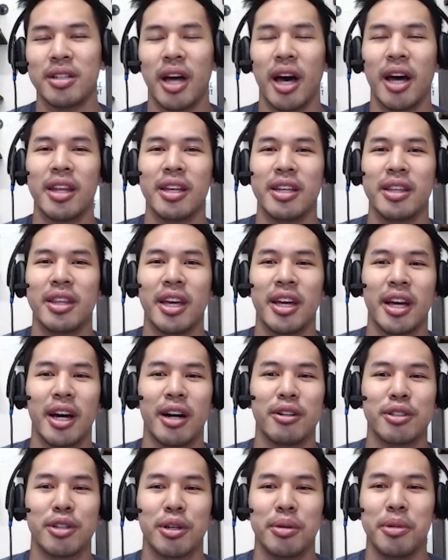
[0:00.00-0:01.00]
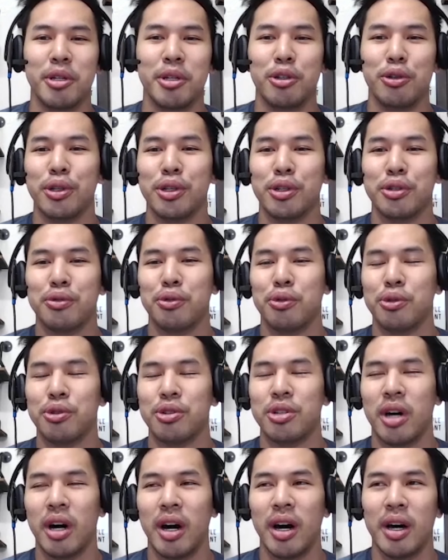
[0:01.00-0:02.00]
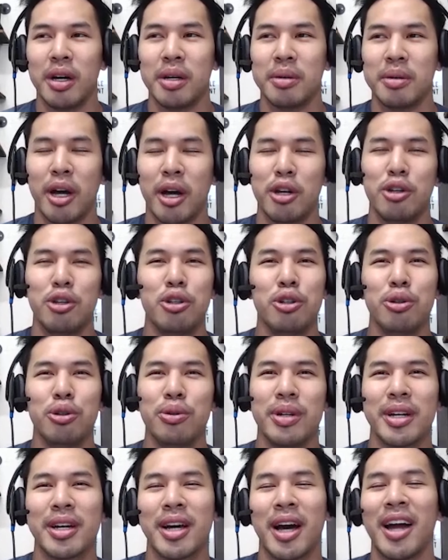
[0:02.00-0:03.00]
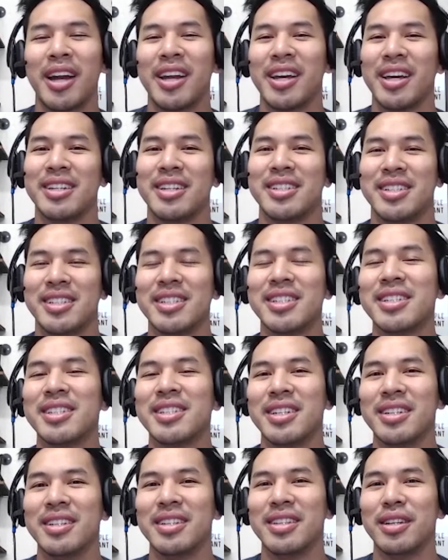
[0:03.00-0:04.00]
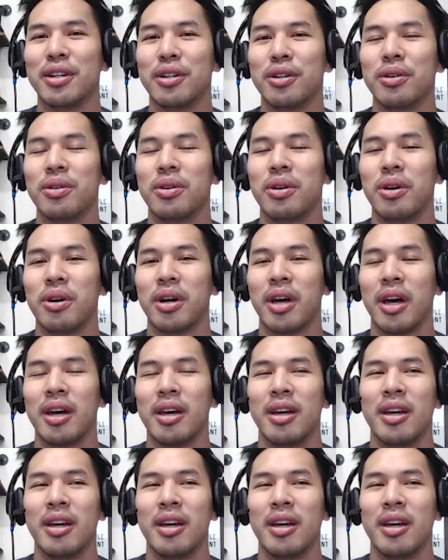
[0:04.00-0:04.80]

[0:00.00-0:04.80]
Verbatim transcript: I didn't think I was going to be doing this full time. I knew it kind of existed, though. Okay.